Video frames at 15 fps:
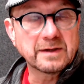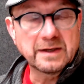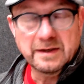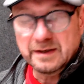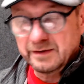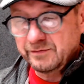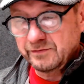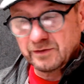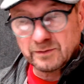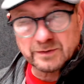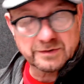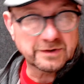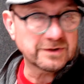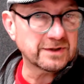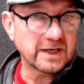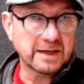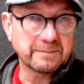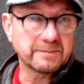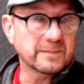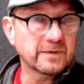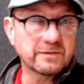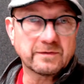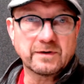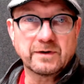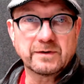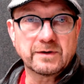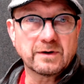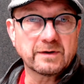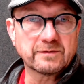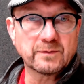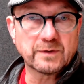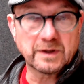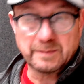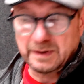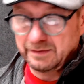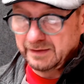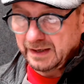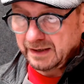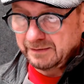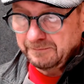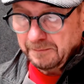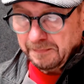it still works the same. So you don't have to worry about that.